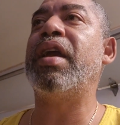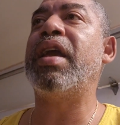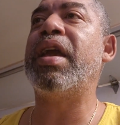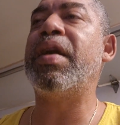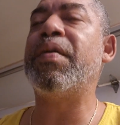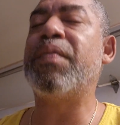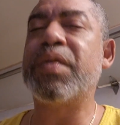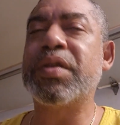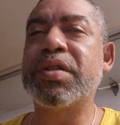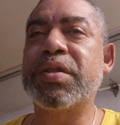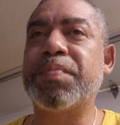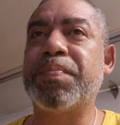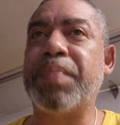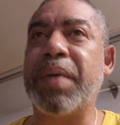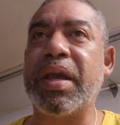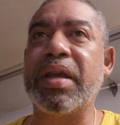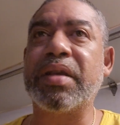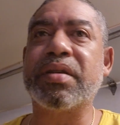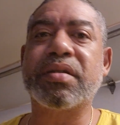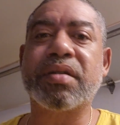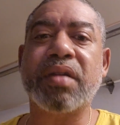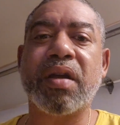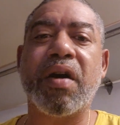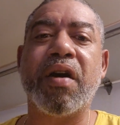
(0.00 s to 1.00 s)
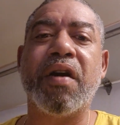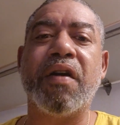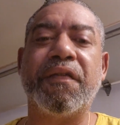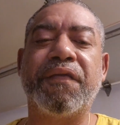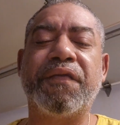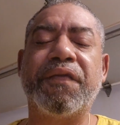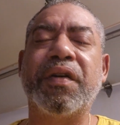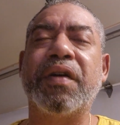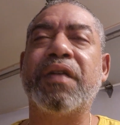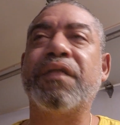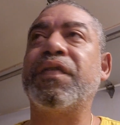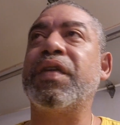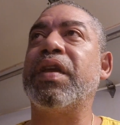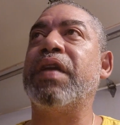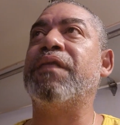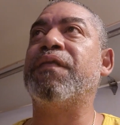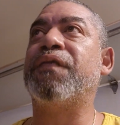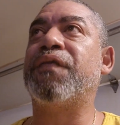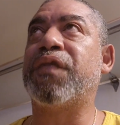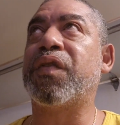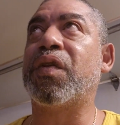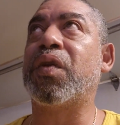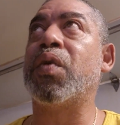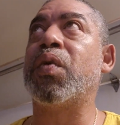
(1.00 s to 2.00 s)
it was based off of
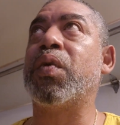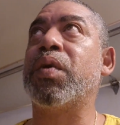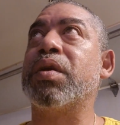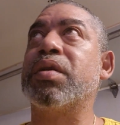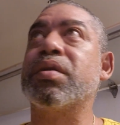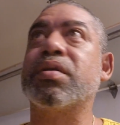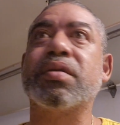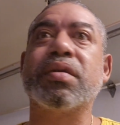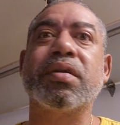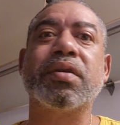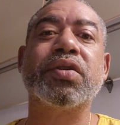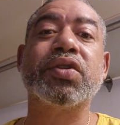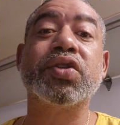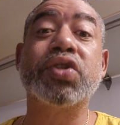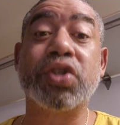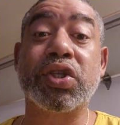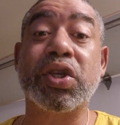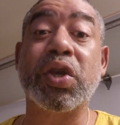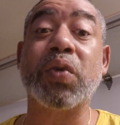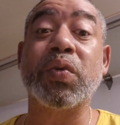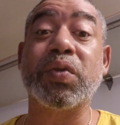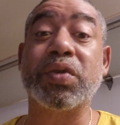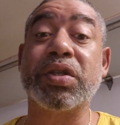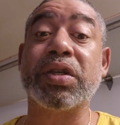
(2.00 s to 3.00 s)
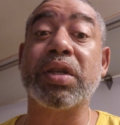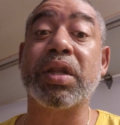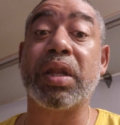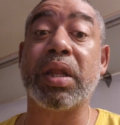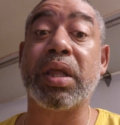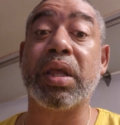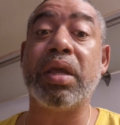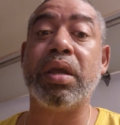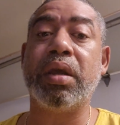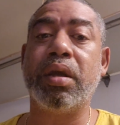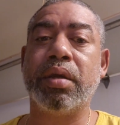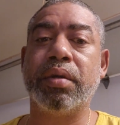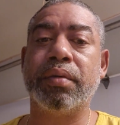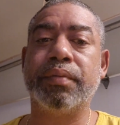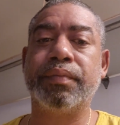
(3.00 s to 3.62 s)
influence socially.